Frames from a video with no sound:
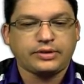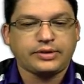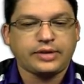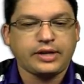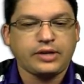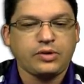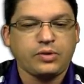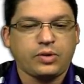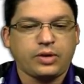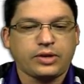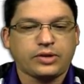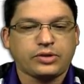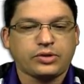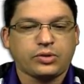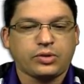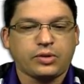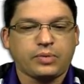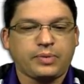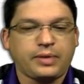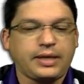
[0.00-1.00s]
say you want to
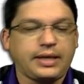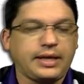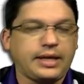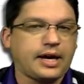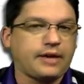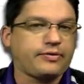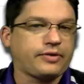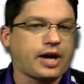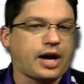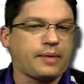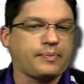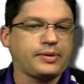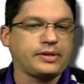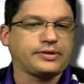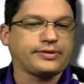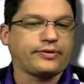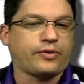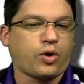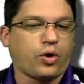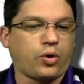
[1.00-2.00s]
store PDF
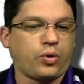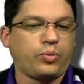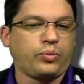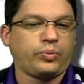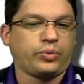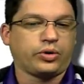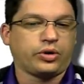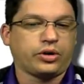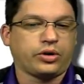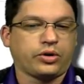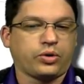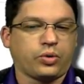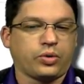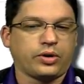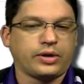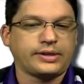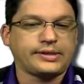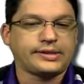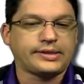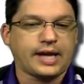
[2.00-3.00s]
copies of homework
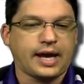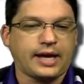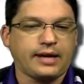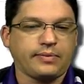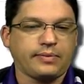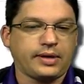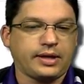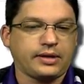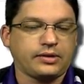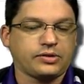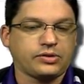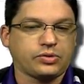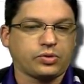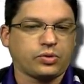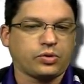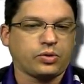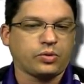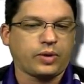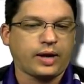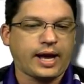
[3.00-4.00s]
or assignments
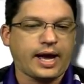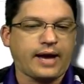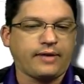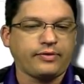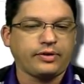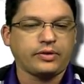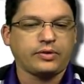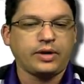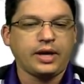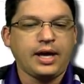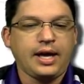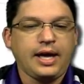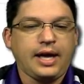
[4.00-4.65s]
or what have you,